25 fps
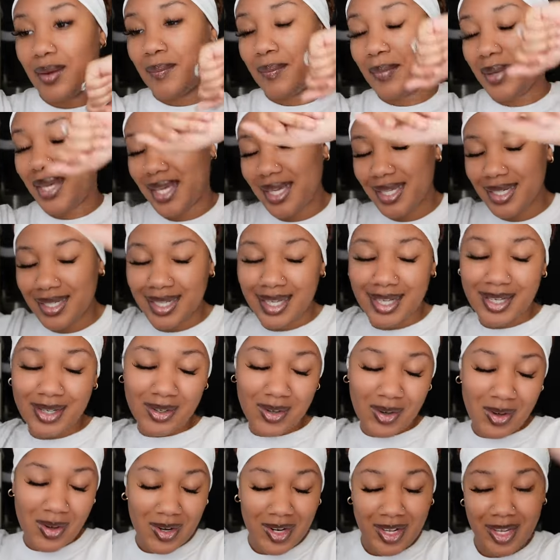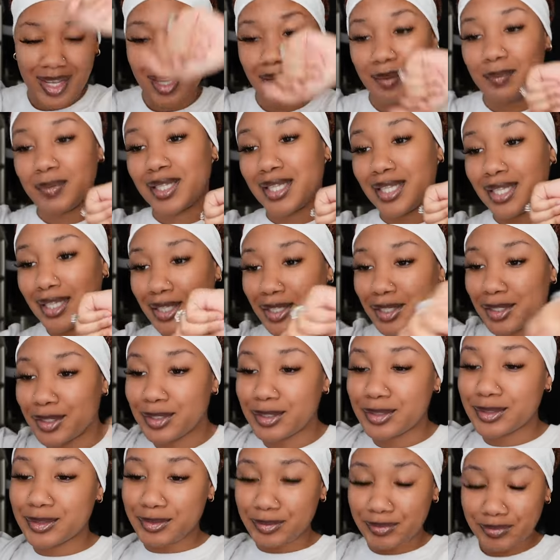Man down, call that Amber
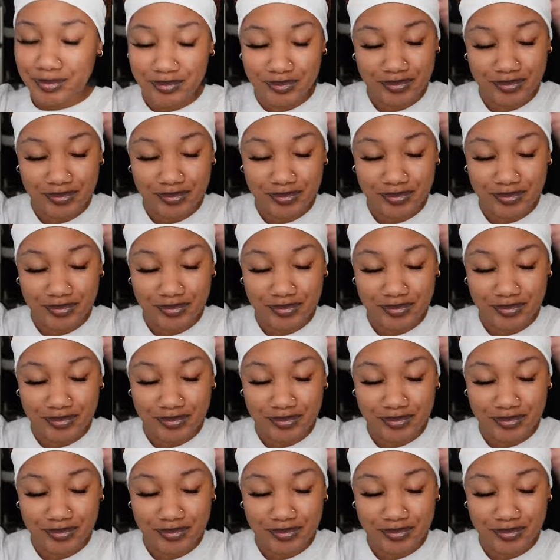Lamb.